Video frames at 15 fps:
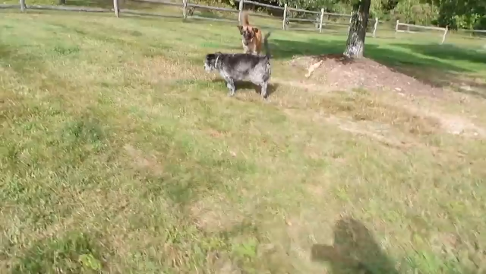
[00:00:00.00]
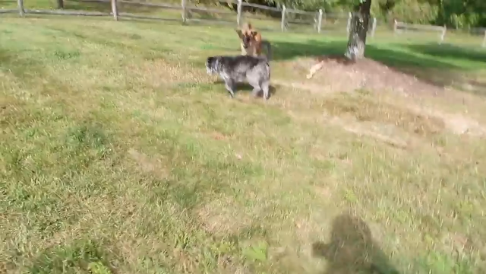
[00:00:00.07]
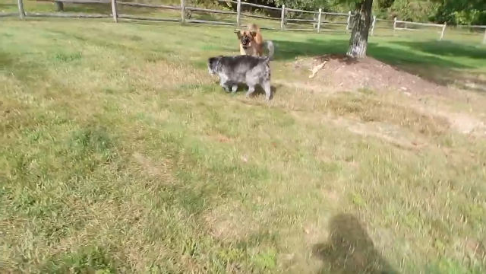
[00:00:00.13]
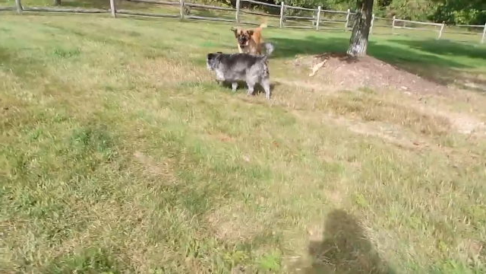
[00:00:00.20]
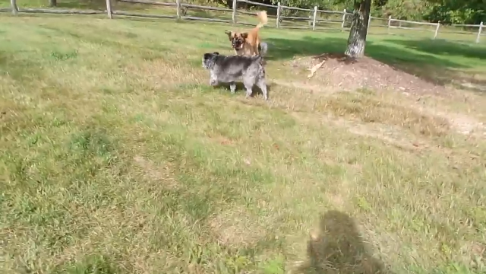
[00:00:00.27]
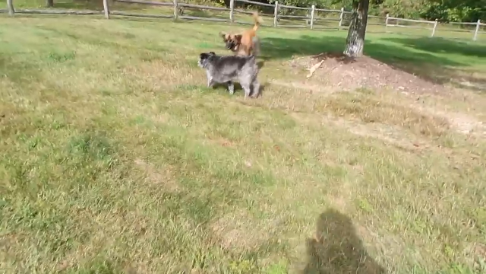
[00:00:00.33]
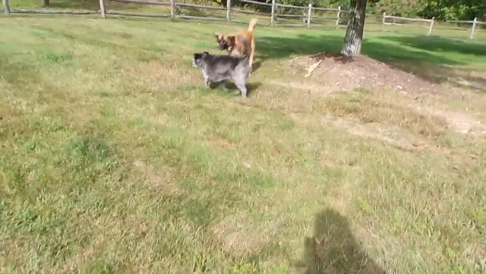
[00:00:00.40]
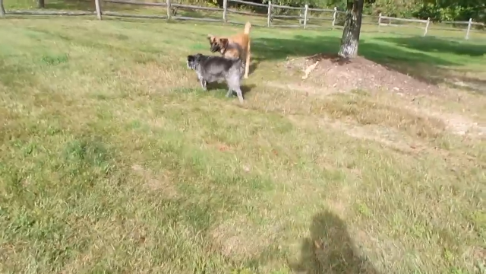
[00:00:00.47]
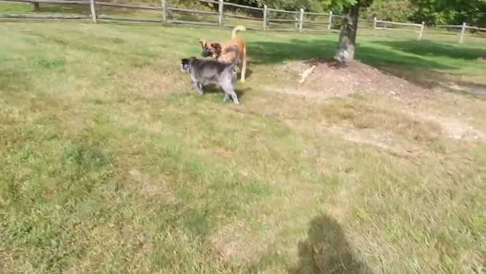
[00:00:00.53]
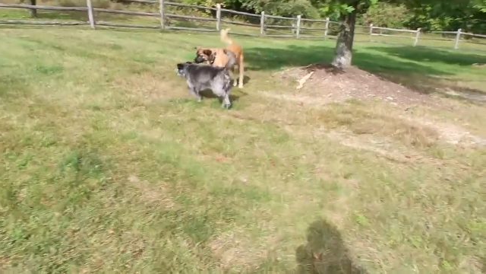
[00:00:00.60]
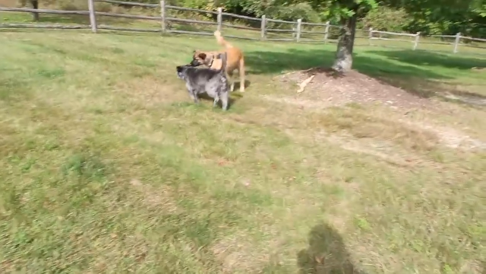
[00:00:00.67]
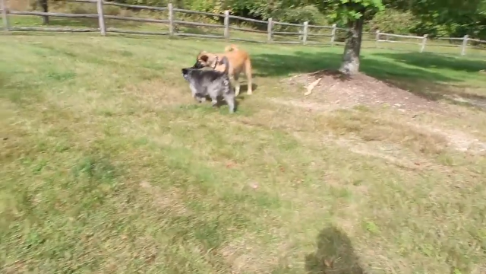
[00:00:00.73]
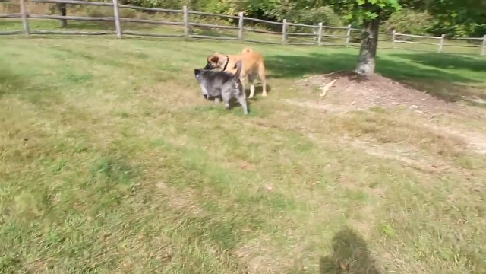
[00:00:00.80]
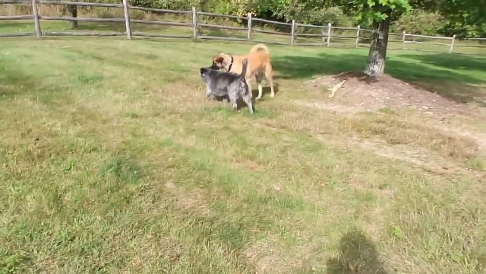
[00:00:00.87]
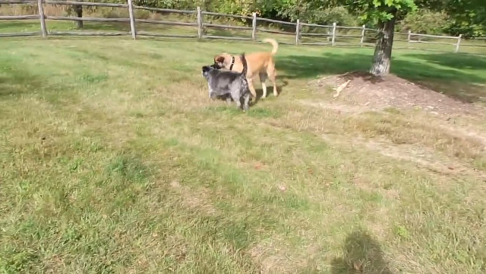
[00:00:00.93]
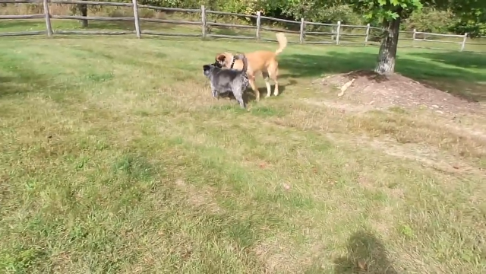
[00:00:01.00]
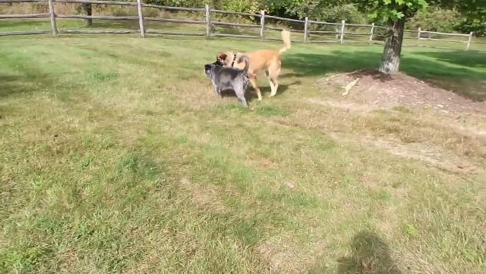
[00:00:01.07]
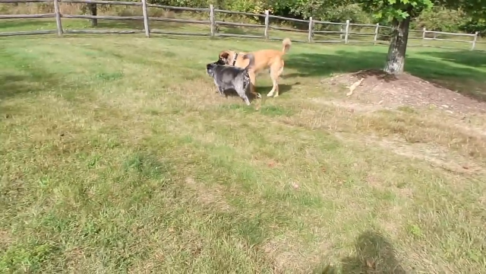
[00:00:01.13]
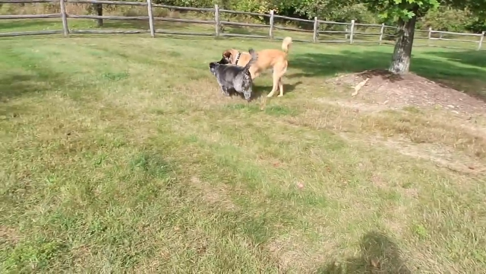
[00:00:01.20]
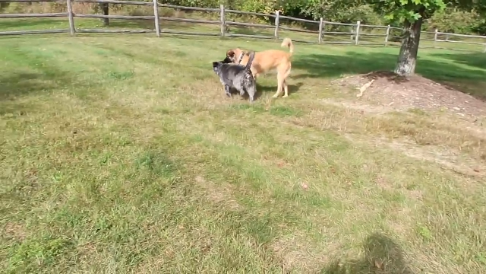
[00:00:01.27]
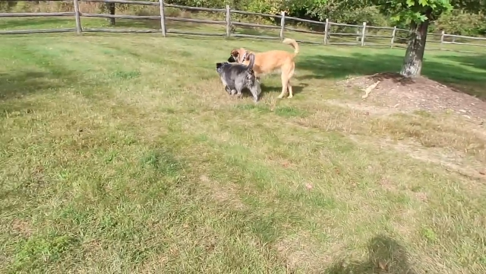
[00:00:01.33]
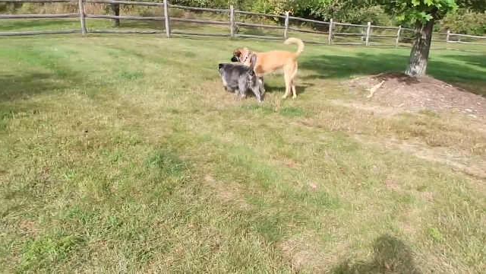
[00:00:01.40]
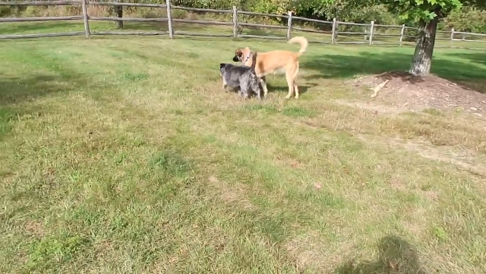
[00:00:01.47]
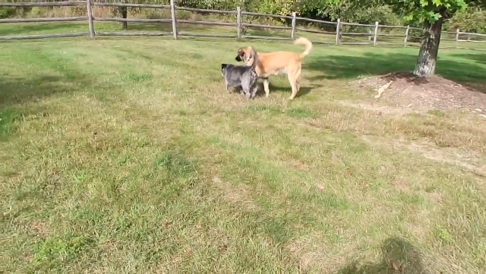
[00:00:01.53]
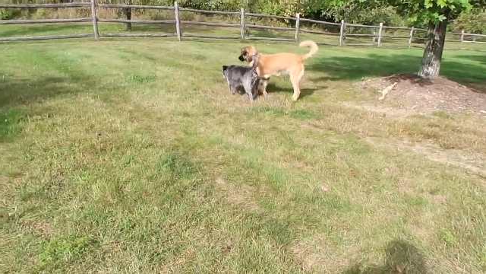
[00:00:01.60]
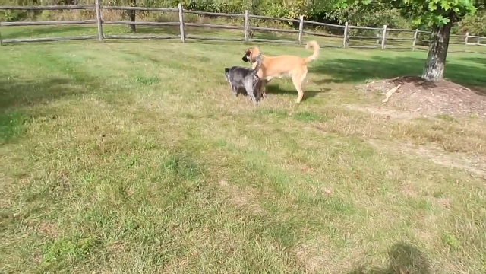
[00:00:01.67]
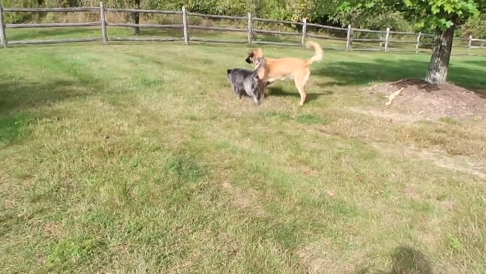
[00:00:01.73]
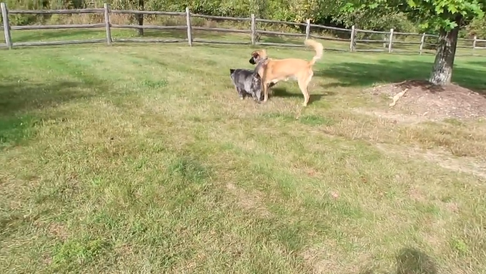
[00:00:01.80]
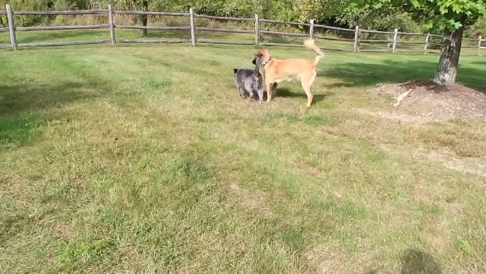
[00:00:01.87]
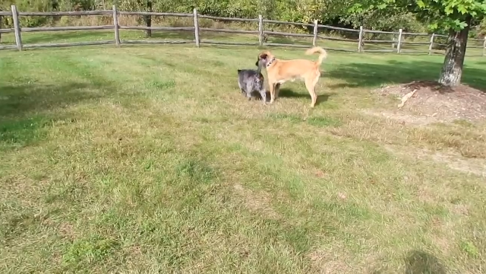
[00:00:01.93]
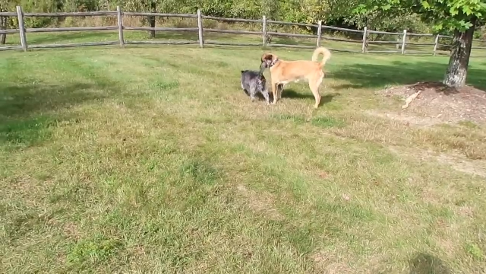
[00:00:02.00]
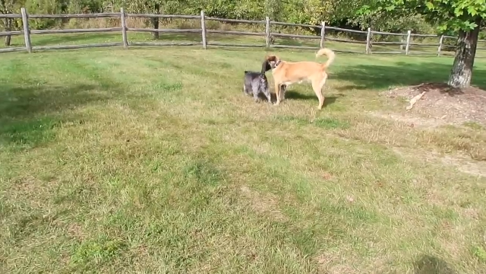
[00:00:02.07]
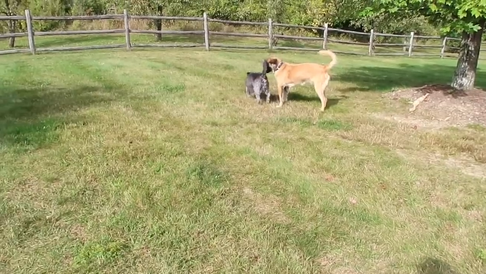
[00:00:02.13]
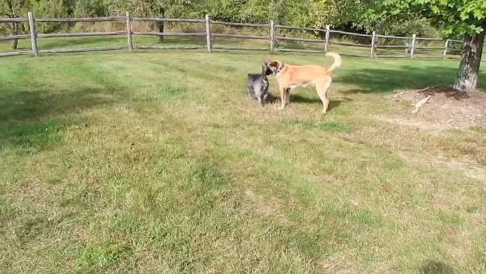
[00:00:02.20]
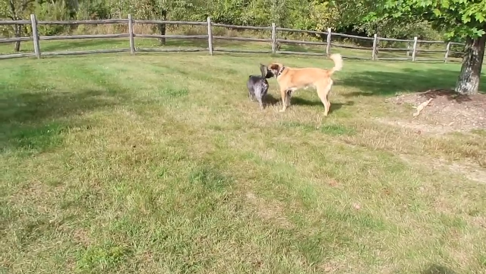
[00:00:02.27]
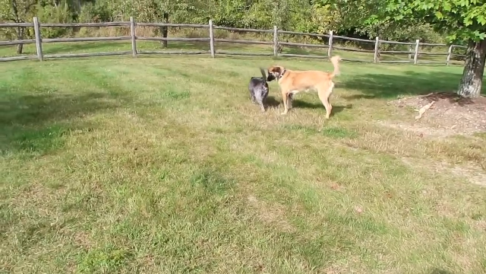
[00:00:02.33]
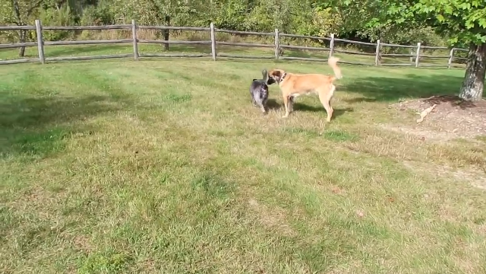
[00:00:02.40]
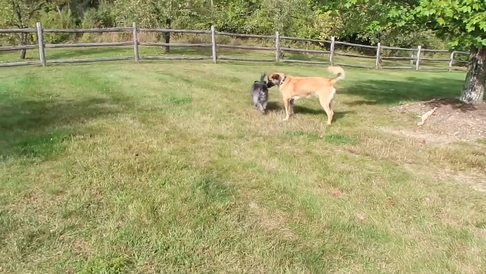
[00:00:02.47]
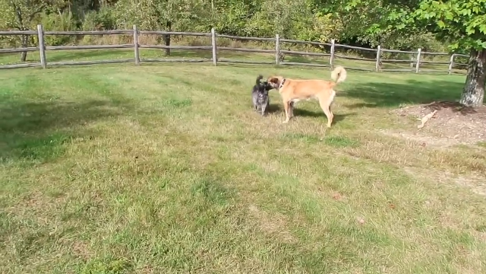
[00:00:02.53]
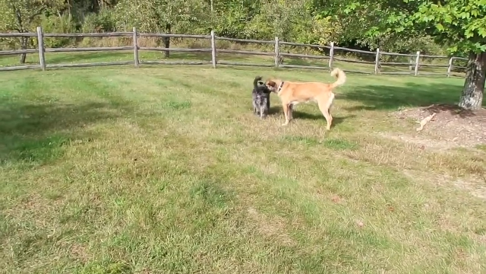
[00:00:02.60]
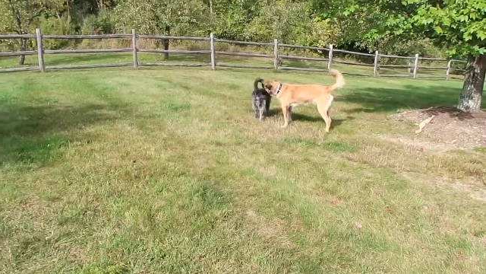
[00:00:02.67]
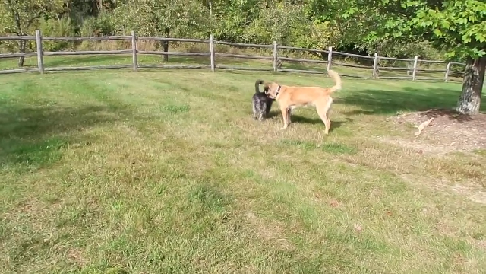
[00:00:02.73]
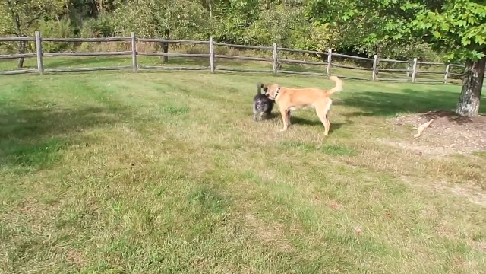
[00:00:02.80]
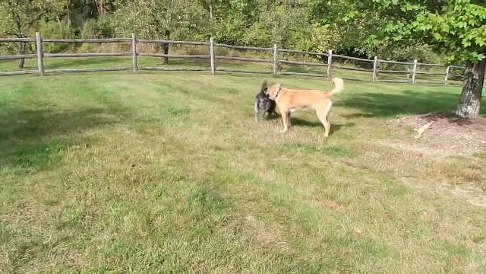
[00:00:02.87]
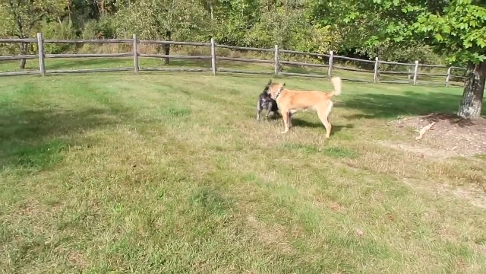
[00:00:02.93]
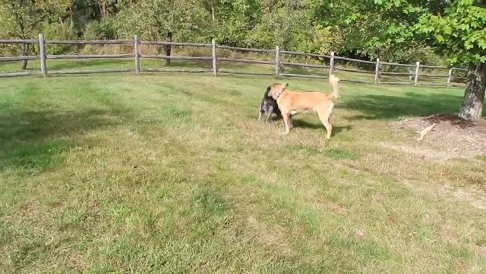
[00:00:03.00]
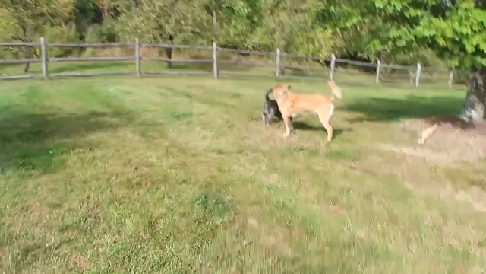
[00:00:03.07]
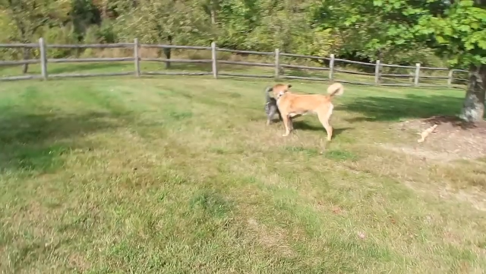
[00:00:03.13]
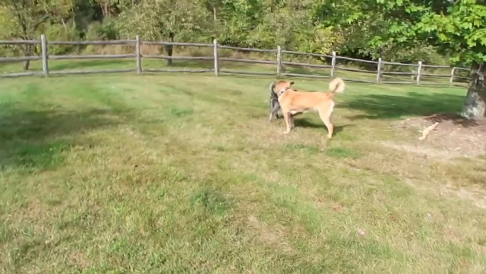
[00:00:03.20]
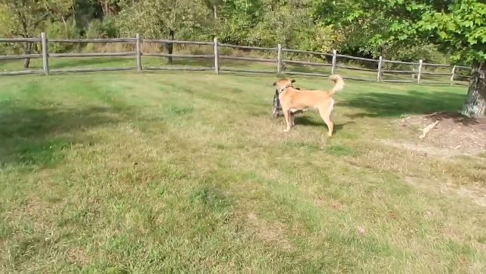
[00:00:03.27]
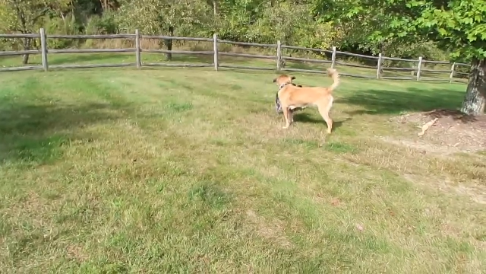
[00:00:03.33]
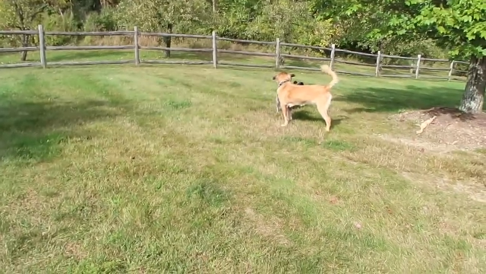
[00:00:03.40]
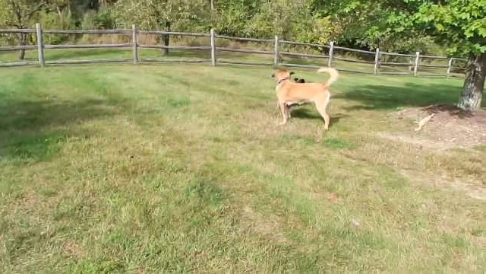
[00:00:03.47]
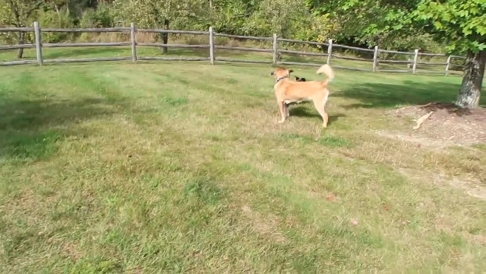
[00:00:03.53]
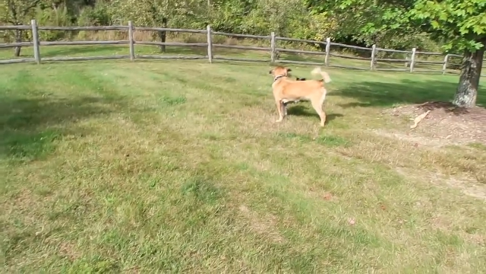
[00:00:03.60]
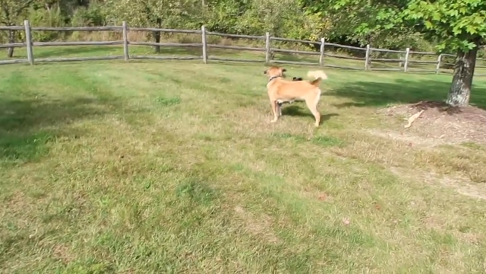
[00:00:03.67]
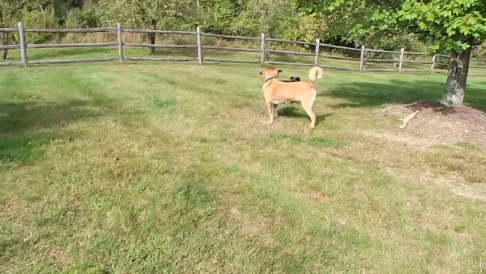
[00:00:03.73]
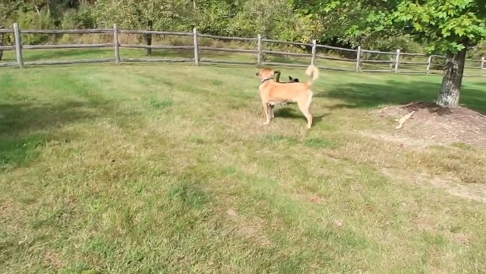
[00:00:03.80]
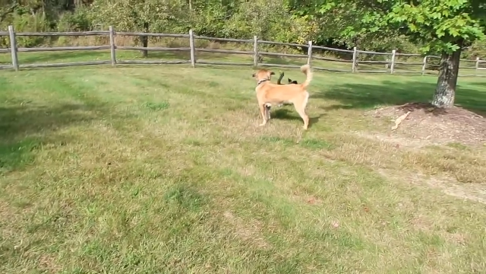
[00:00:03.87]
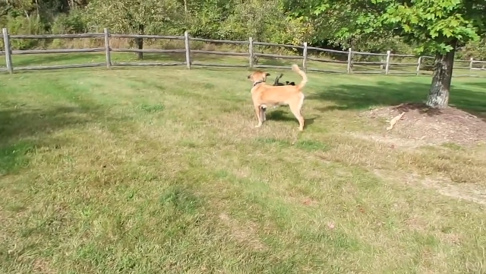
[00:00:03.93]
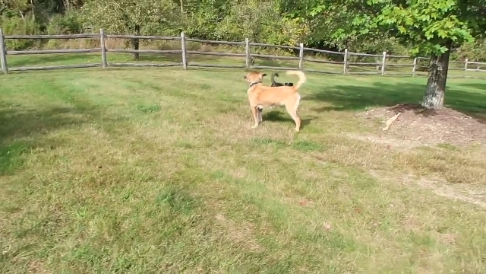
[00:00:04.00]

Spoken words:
(no speaker visible)